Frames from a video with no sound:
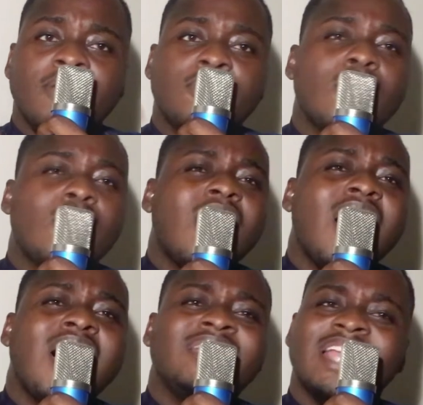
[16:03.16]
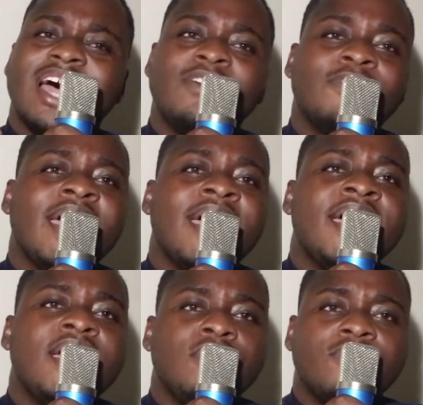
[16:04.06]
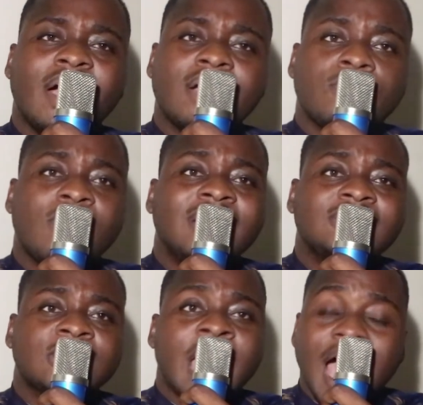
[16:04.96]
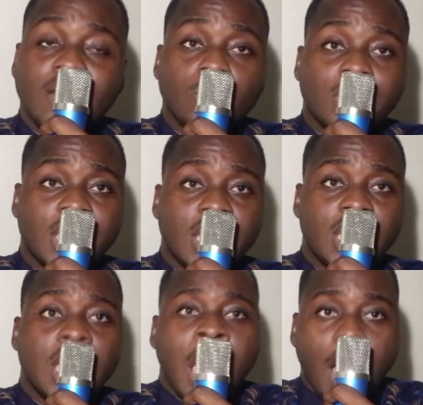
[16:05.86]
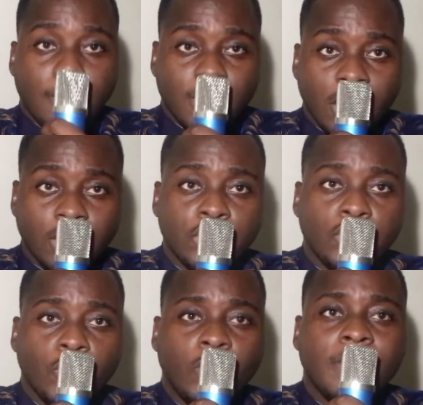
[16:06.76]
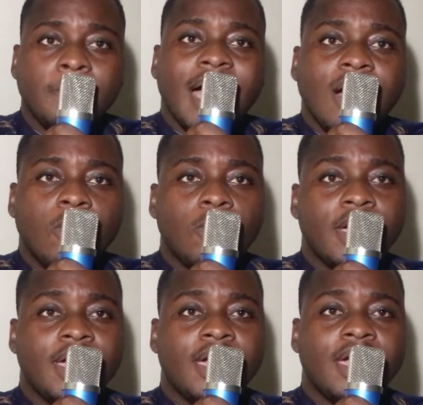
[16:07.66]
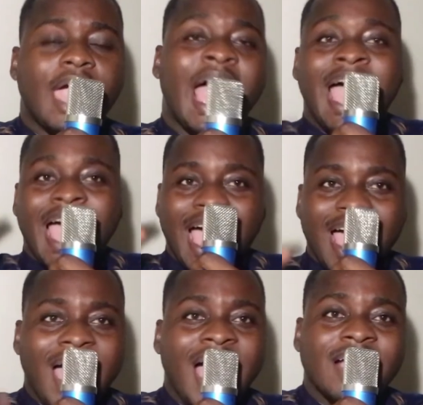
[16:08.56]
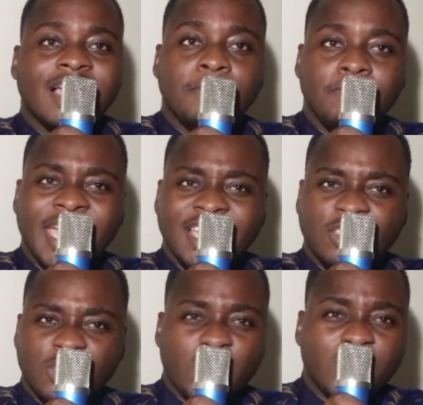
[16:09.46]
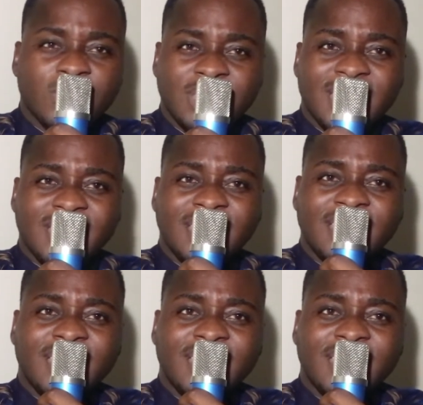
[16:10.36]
But if I run out of air, if I crash, I don't care. I'm gonna do it my way. Oh, I can make it through these.